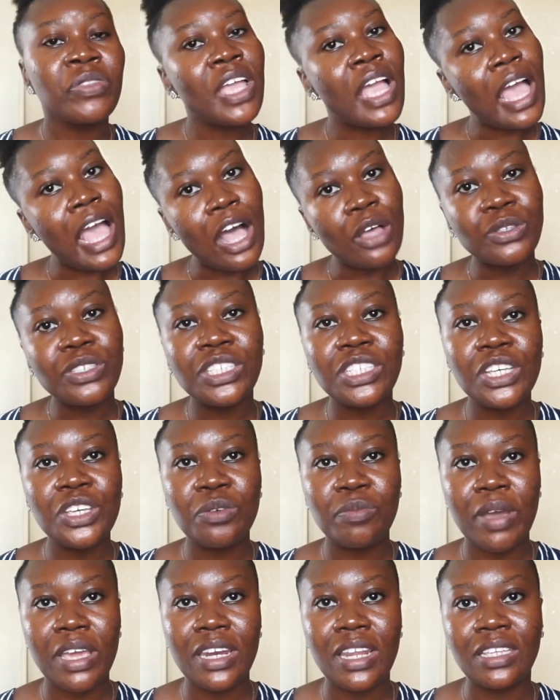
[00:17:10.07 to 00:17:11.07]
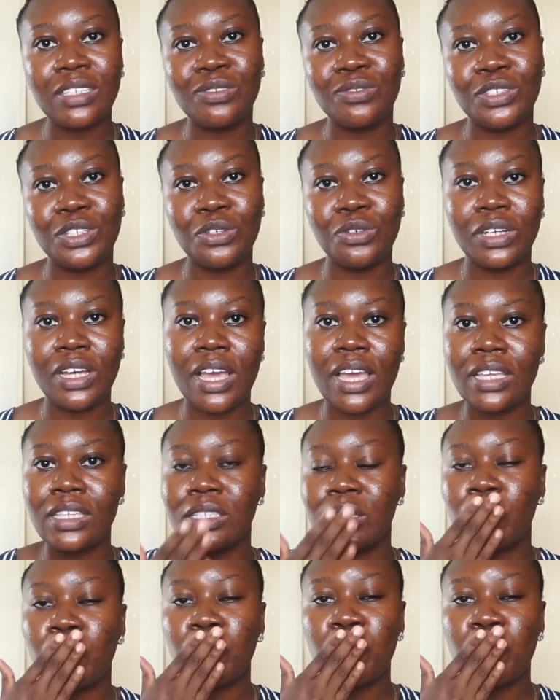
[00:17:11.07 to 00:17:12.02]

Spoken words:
I'll see you in my next video, guys.